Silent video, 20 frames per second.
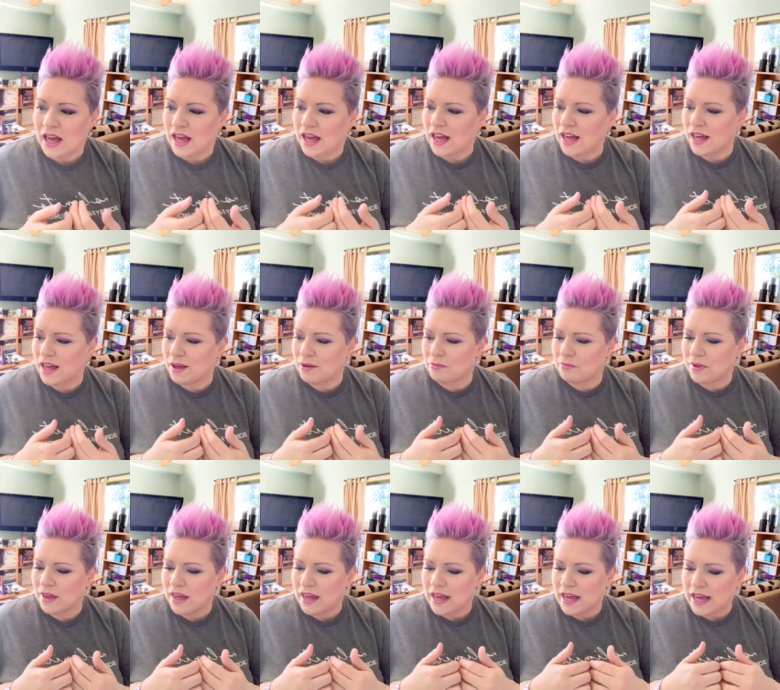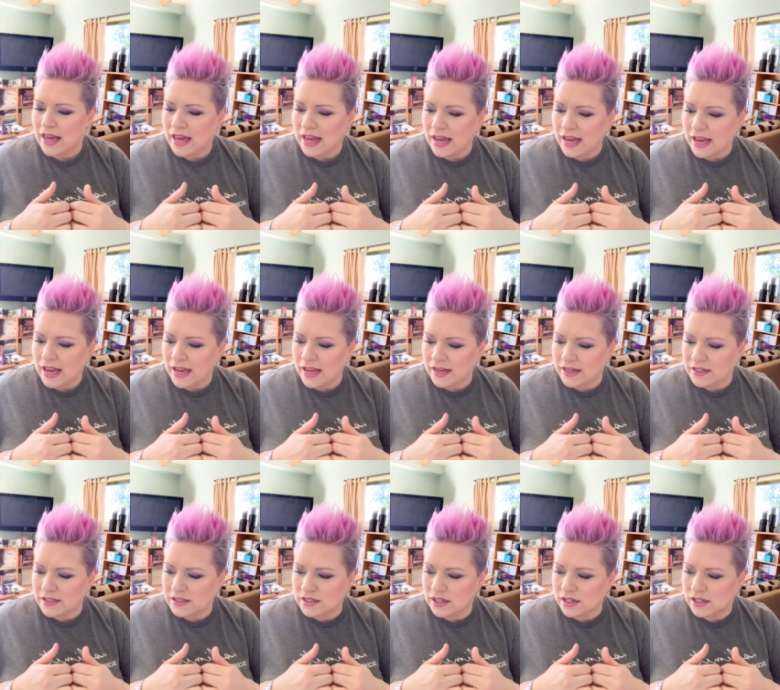Um,
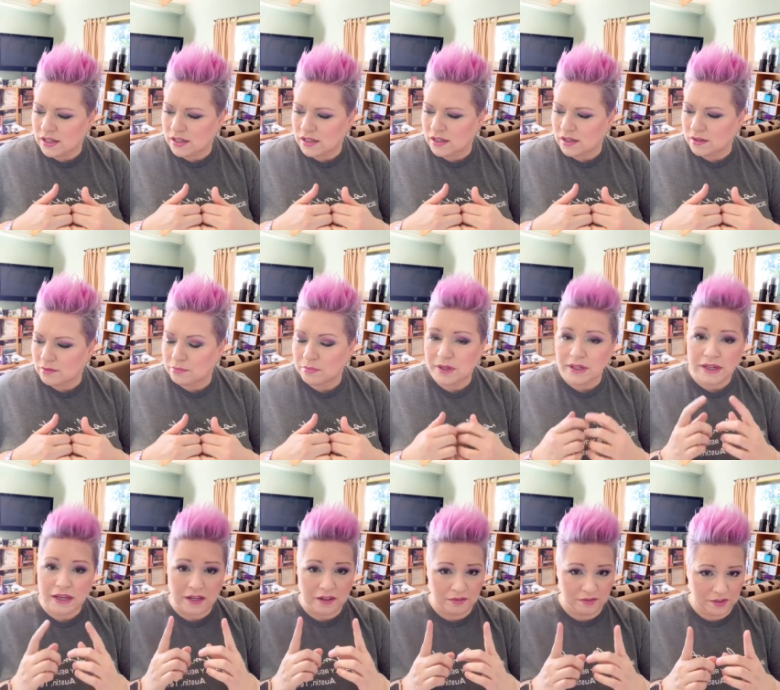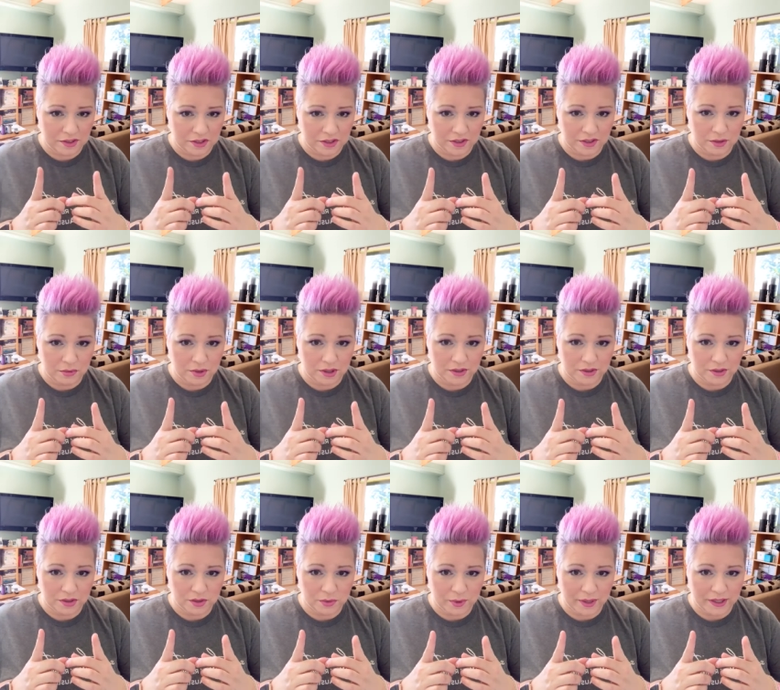and, but not officially one of
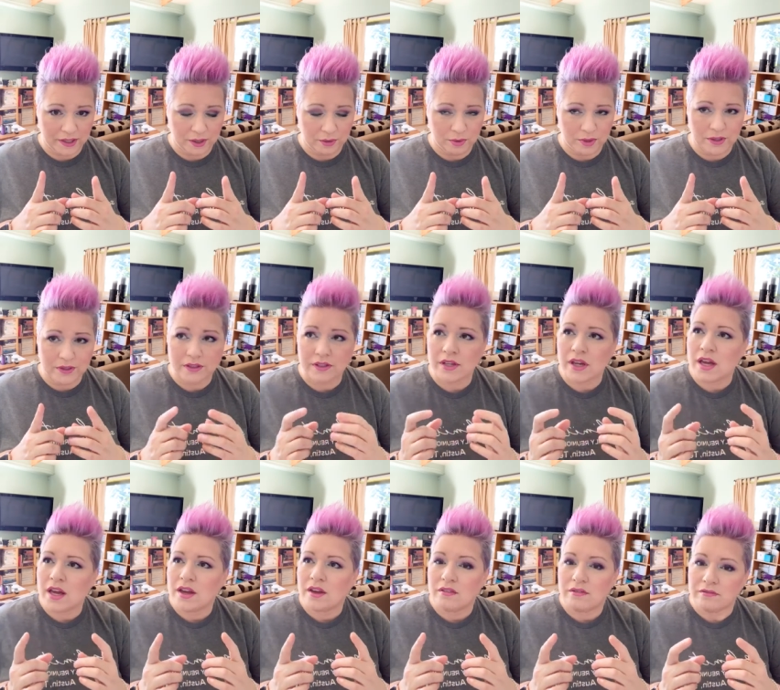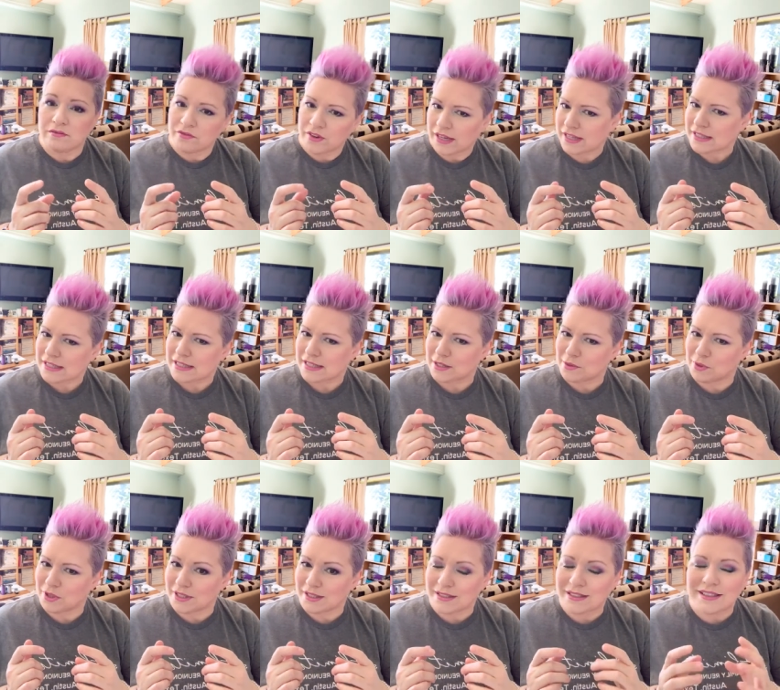those swanky ones, fancy
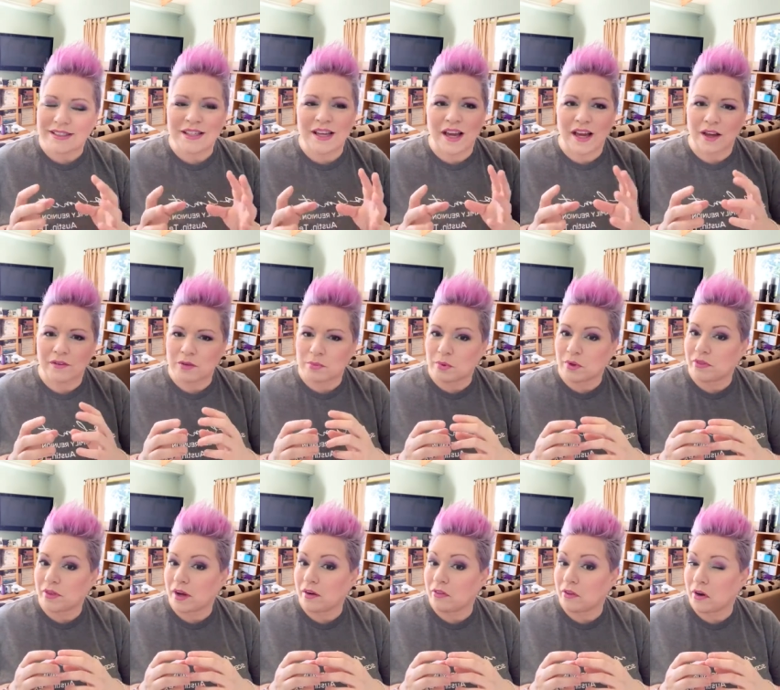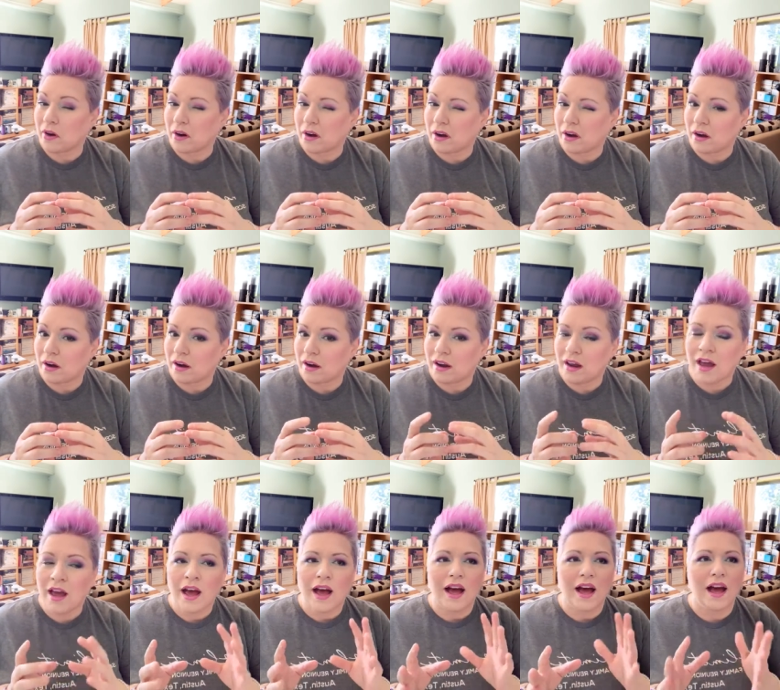ones. Have to put that in there.
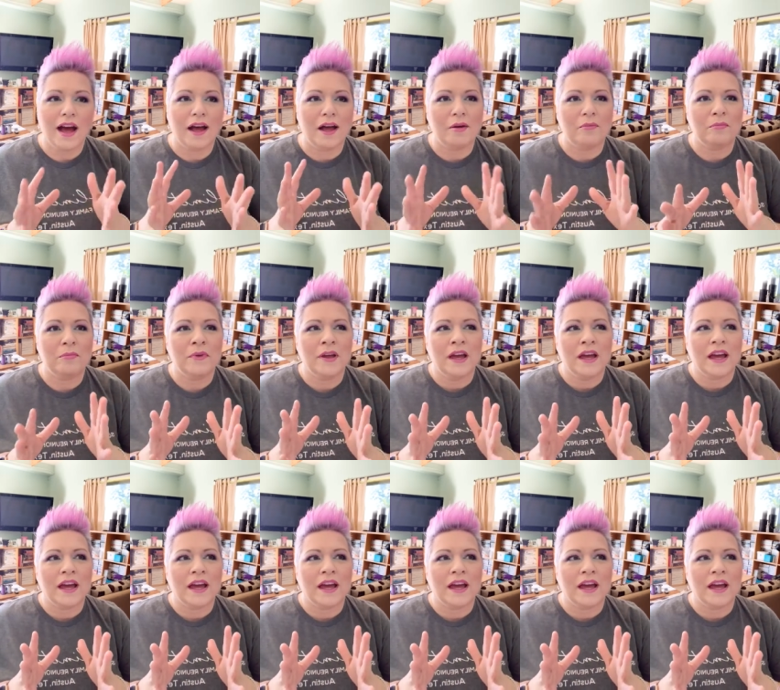Um,